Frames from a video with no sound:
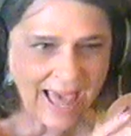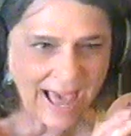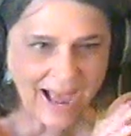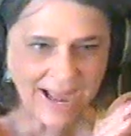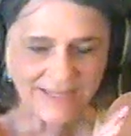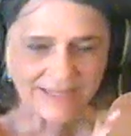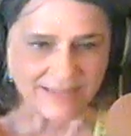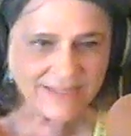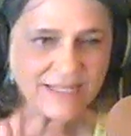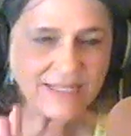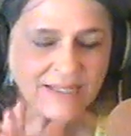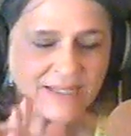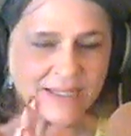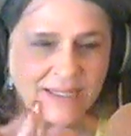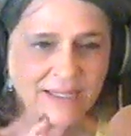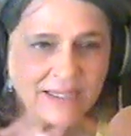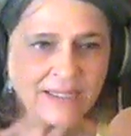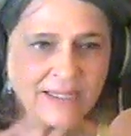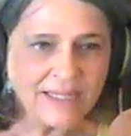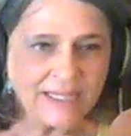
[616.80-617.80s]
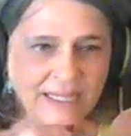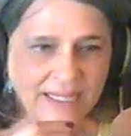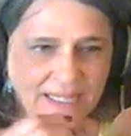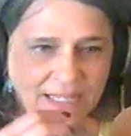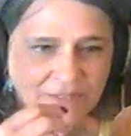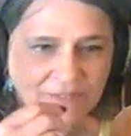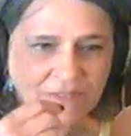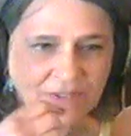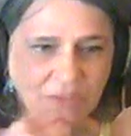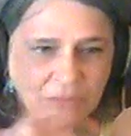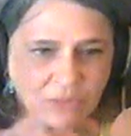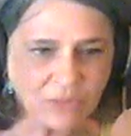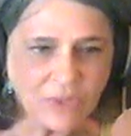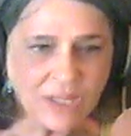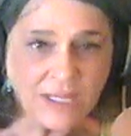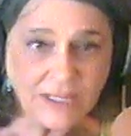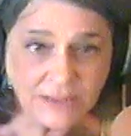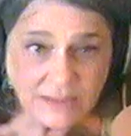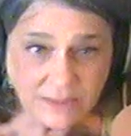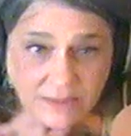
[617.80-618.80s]
idea if it
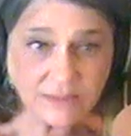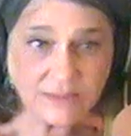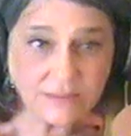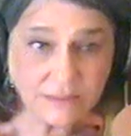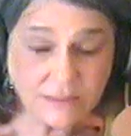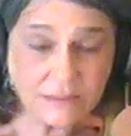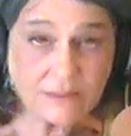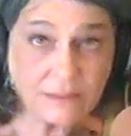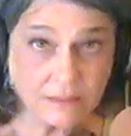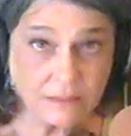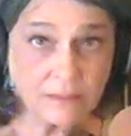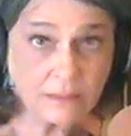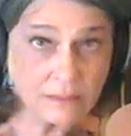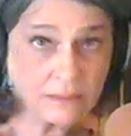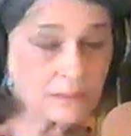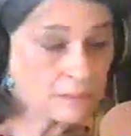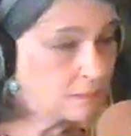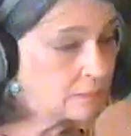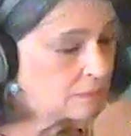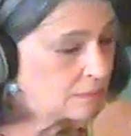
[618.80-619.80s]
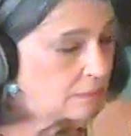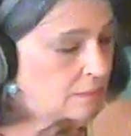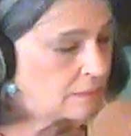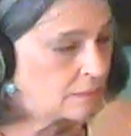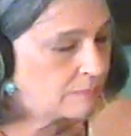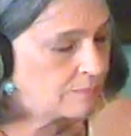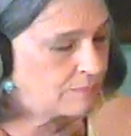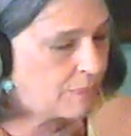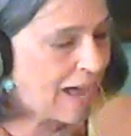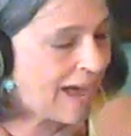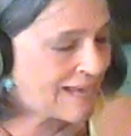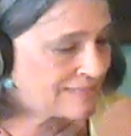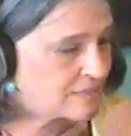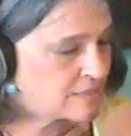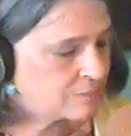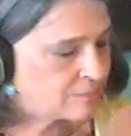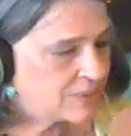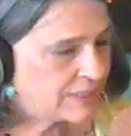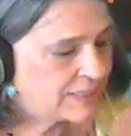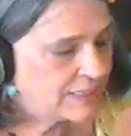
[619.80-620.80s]
was
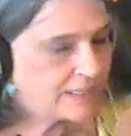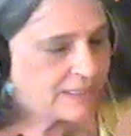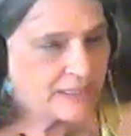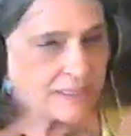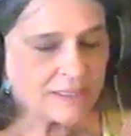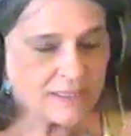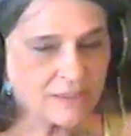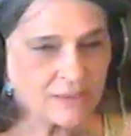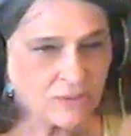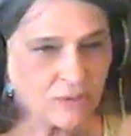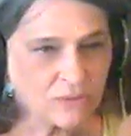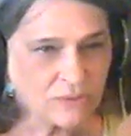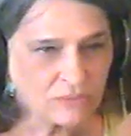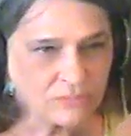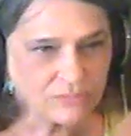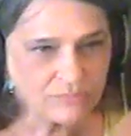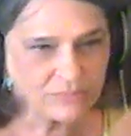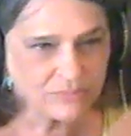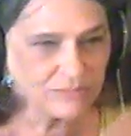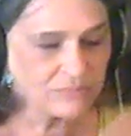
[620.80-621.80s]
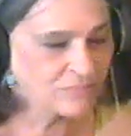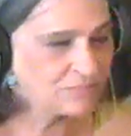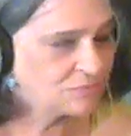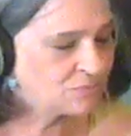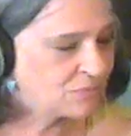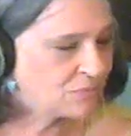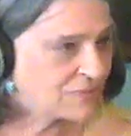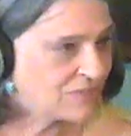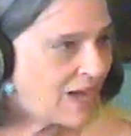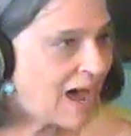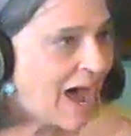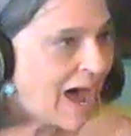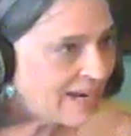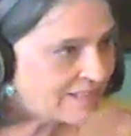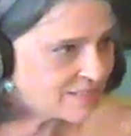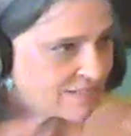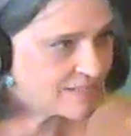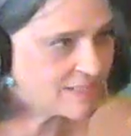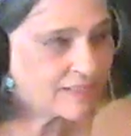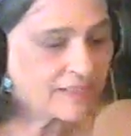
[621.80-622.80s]
possibly,
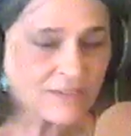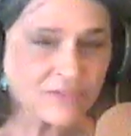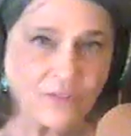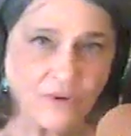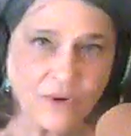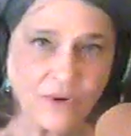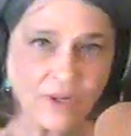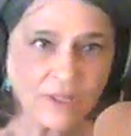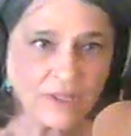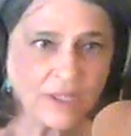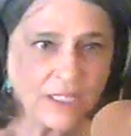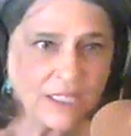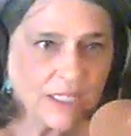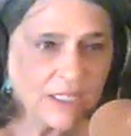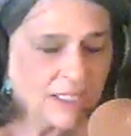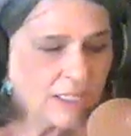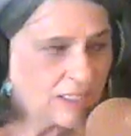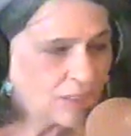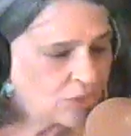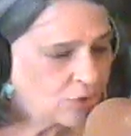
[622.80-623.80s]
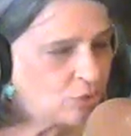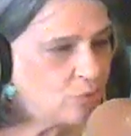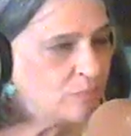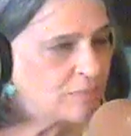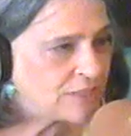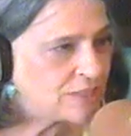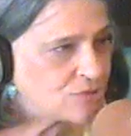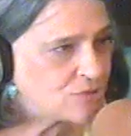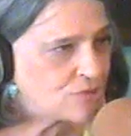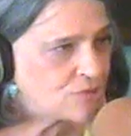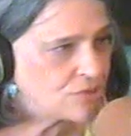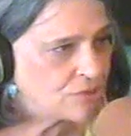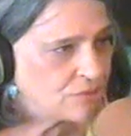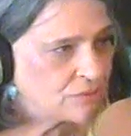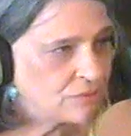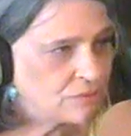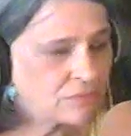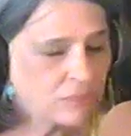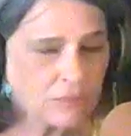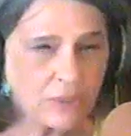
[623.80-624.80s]
toxic for humans
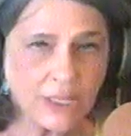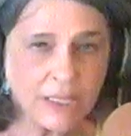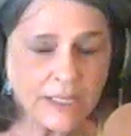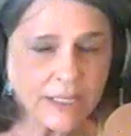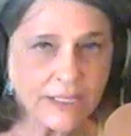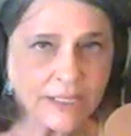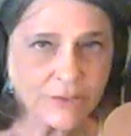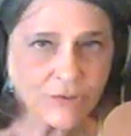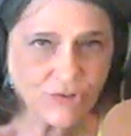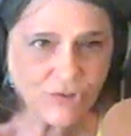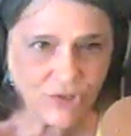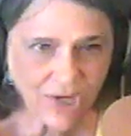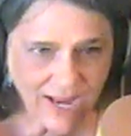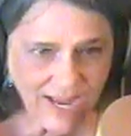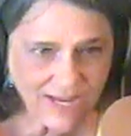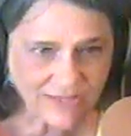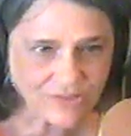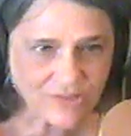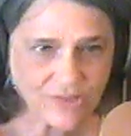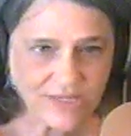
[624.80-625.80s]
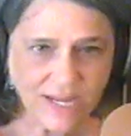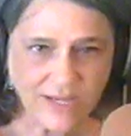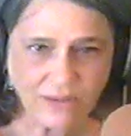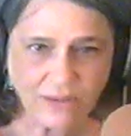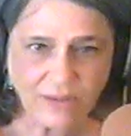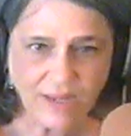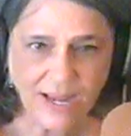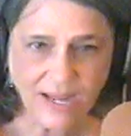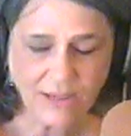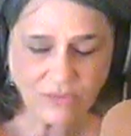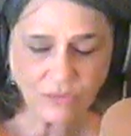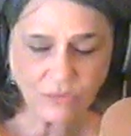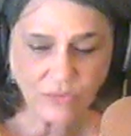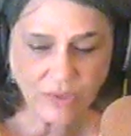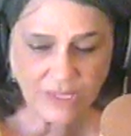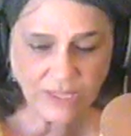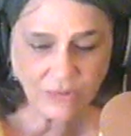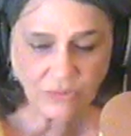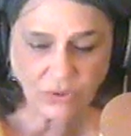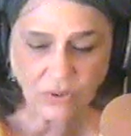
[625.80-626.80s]
to ingest. And
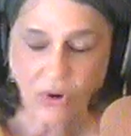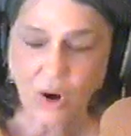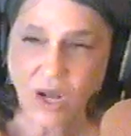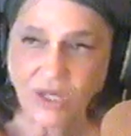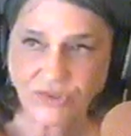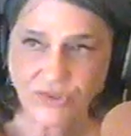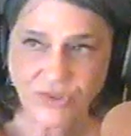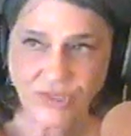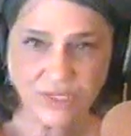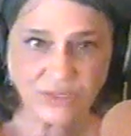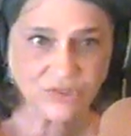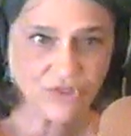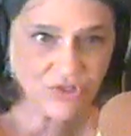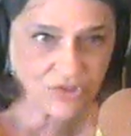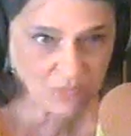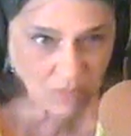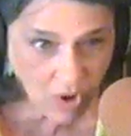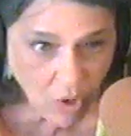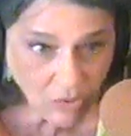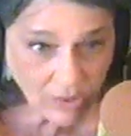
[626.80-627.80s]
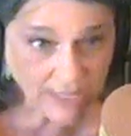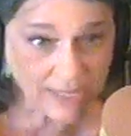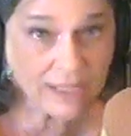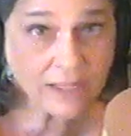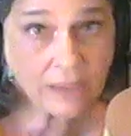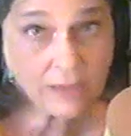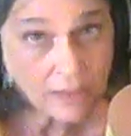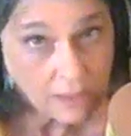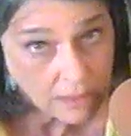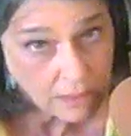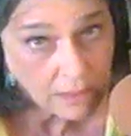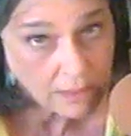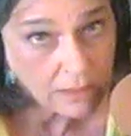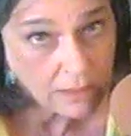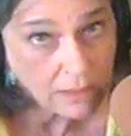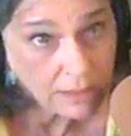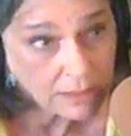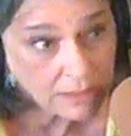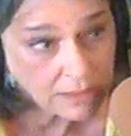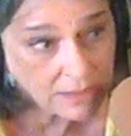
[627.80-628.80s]
we were all still smoking
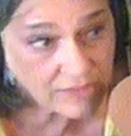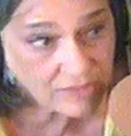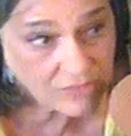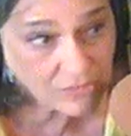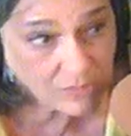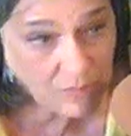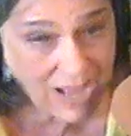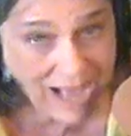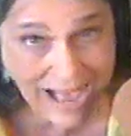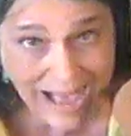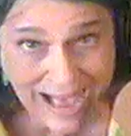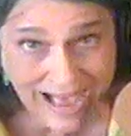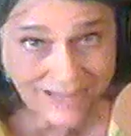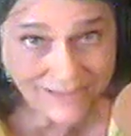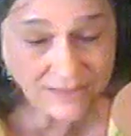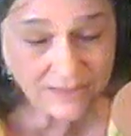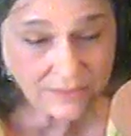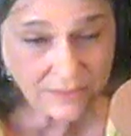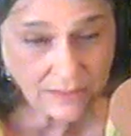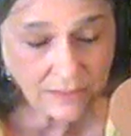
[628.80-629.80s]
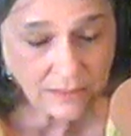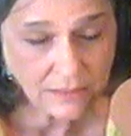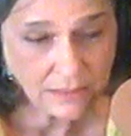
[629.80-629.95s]
this pot,